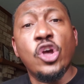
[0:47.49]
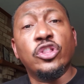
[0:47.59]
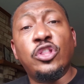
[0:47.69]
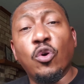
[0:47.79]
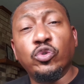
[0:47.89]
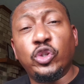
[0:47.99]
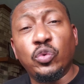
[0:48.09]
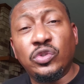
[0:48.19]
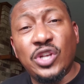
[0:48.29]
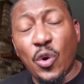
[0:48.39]
those who
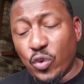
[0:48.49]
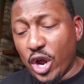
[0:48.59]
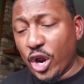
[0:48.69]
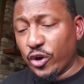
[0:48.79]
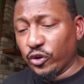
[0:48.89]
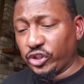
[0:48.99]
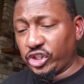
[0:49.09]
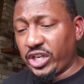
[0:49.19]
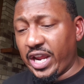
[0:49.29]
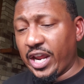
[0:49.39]
don't
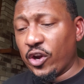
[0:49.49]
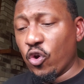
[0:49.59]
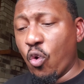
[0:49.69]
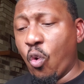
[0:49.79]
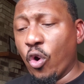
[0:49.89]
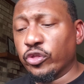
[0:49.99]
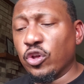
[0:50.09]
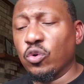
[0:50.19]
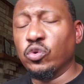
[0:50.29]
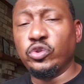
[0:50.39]
understand or
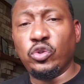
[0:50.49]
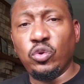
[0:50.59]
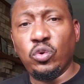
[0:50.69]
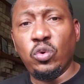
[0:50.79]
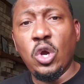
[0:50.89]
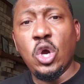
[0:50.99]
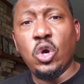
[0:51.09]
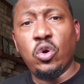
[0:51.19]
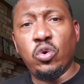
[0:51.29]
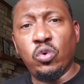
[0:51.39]
those
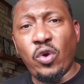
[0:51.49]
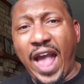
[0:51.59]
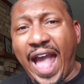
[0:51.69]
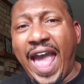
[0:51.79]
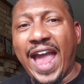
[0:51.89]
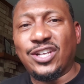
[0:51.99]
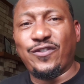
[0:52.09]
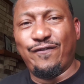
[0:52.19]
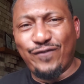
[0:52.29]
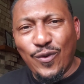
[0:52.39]
who act
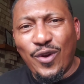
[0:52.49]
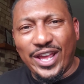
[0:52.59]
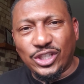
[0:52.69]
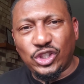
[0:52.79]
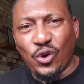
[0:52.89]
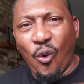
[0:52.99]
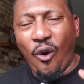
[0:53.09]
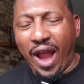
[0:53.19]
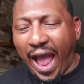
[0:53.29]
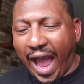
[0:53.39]
foolish
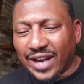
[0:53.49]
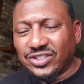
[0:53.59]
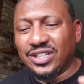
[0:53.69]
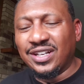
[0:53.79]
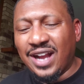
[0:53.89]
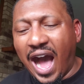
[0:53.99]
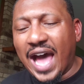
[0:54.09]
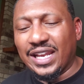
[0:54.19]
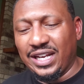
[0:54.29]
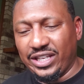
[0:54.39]
or act
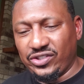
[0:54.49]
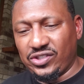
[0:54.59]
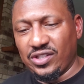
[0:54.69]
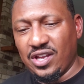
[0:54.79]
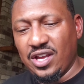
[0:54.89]
godless.